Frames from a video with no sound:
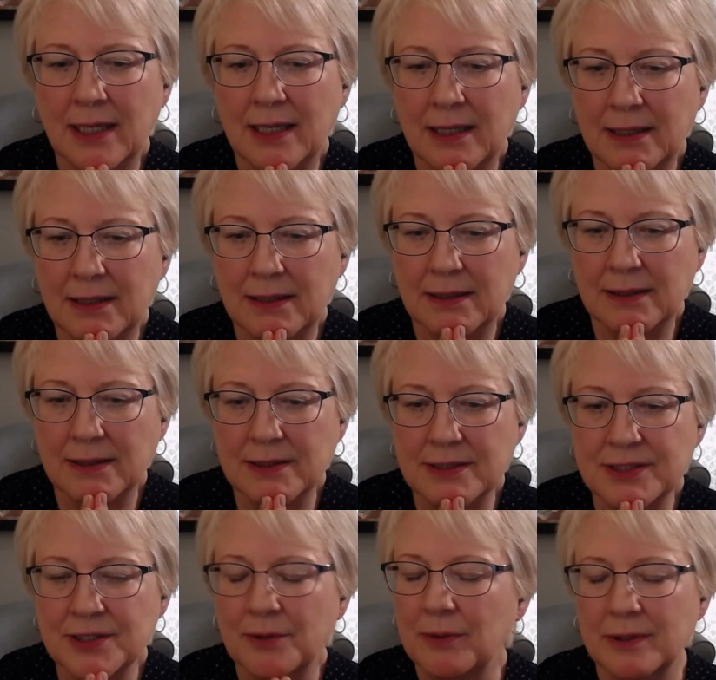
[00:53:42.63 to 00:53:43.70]
uh,
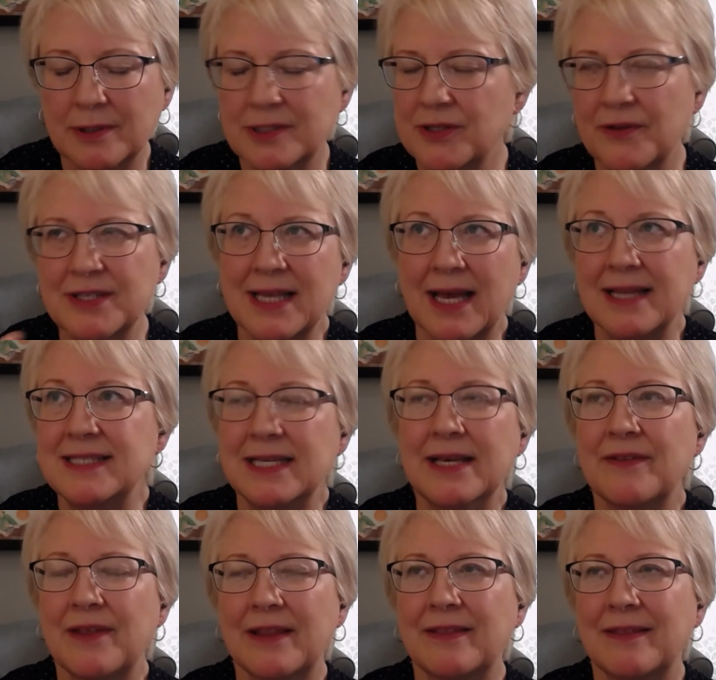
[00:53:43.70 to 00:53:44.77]
so so this
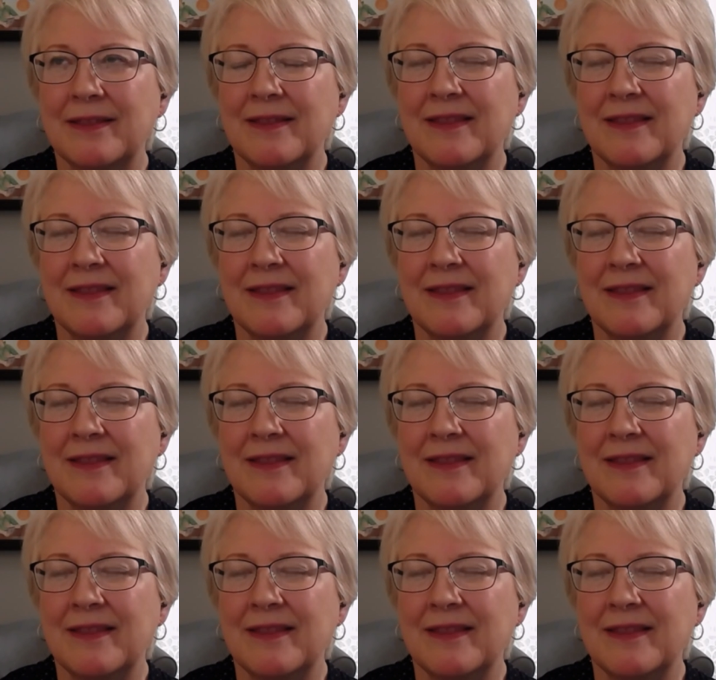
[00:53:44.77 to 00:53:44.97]
idea that